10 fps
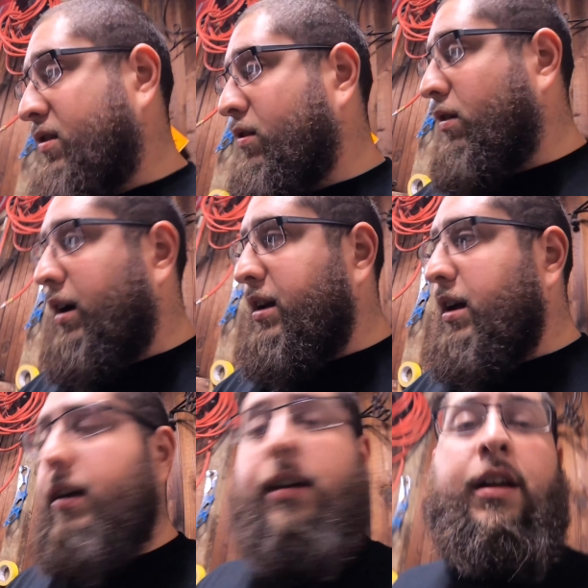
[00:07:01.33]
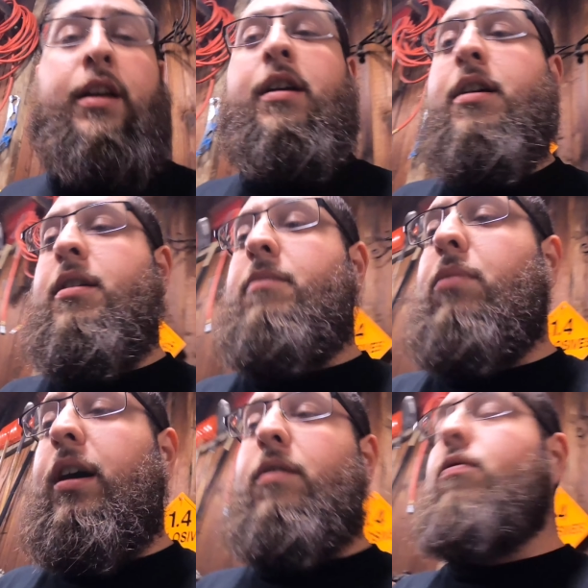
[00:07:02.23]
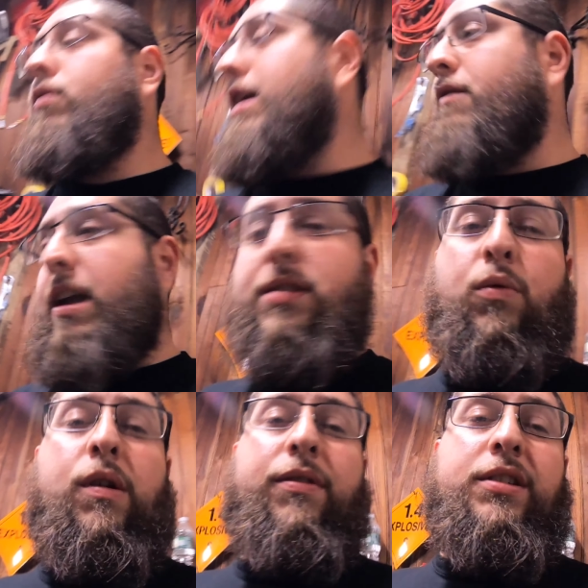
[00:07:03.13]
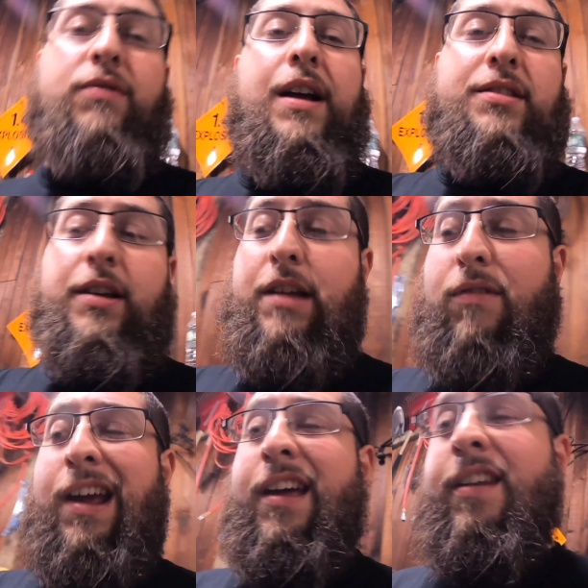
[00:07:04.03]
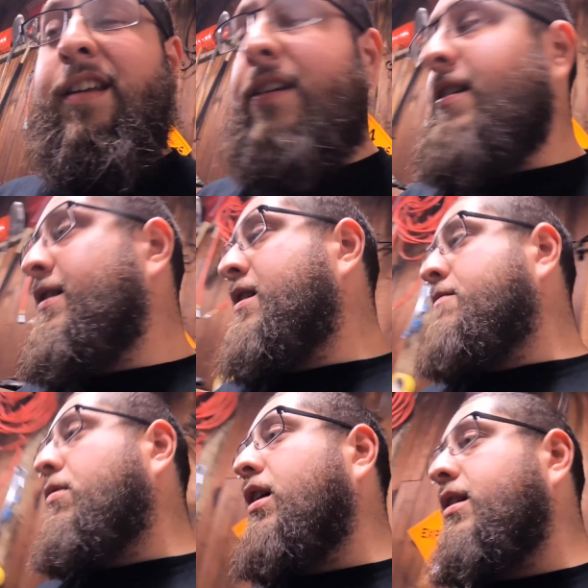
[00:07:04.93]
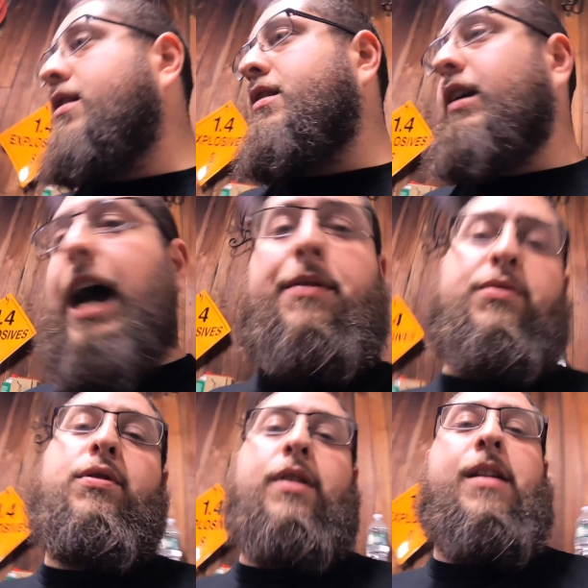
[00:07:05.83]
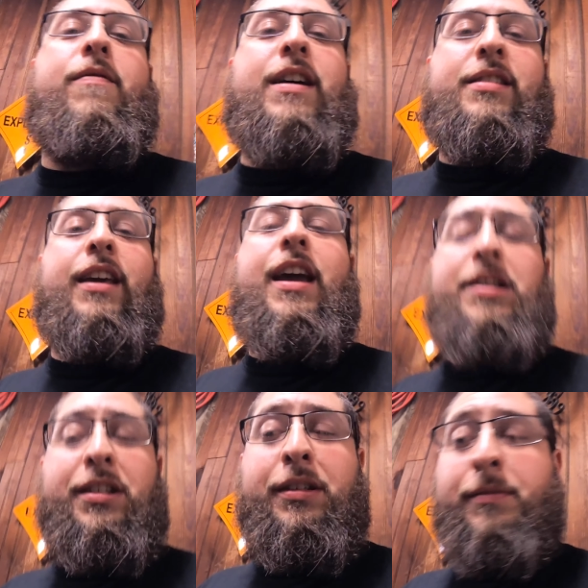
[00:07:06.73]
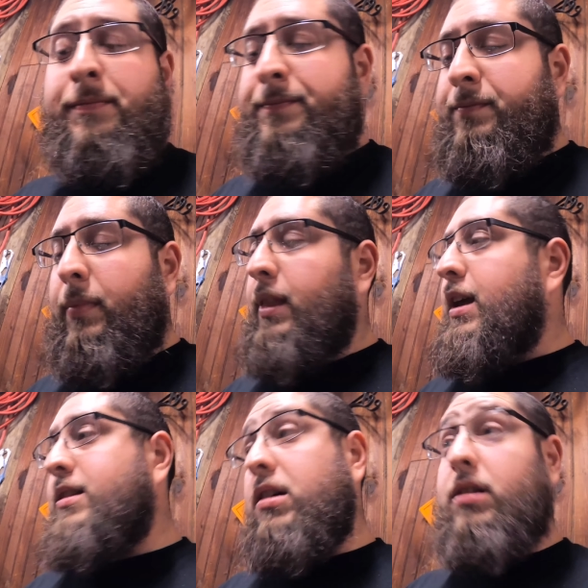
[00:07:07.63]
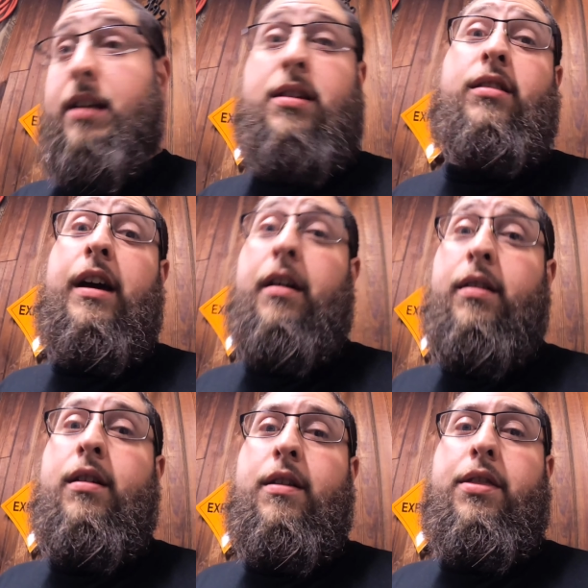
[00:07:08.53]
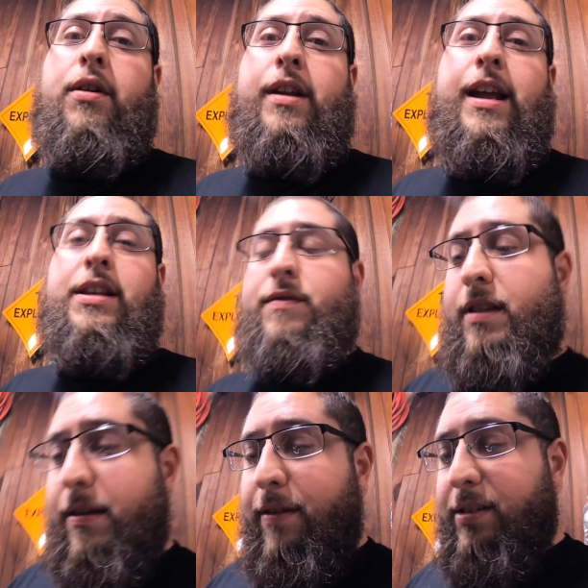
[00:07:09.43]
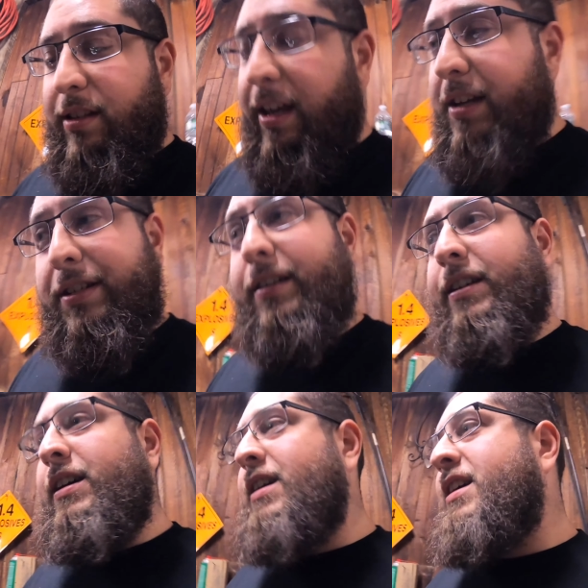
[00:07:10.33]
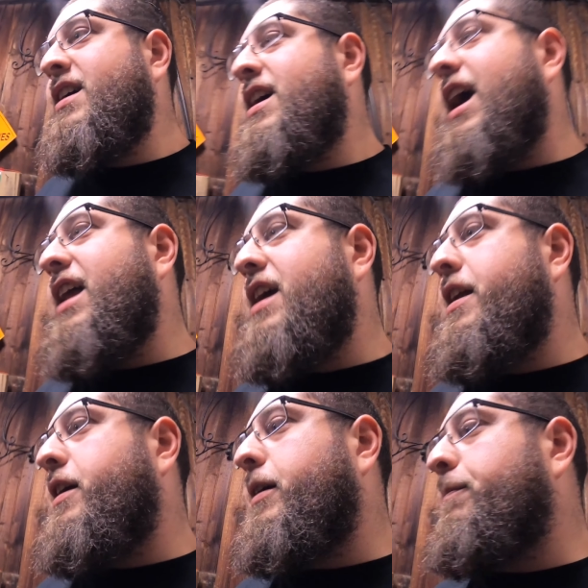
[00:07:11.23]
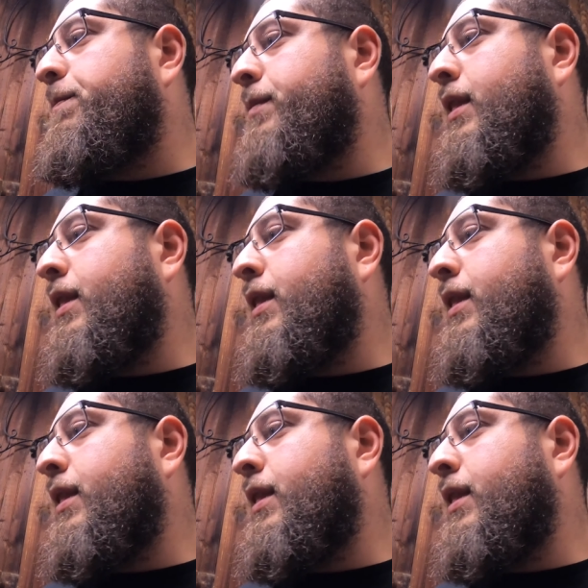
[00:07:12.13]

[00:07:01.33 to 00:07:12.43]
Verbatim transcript: No idea. But whatever, he has a warrant for his arrest, so he ran. But the cops were doing an investigation. It took it took like 30 days for the investigation. And then um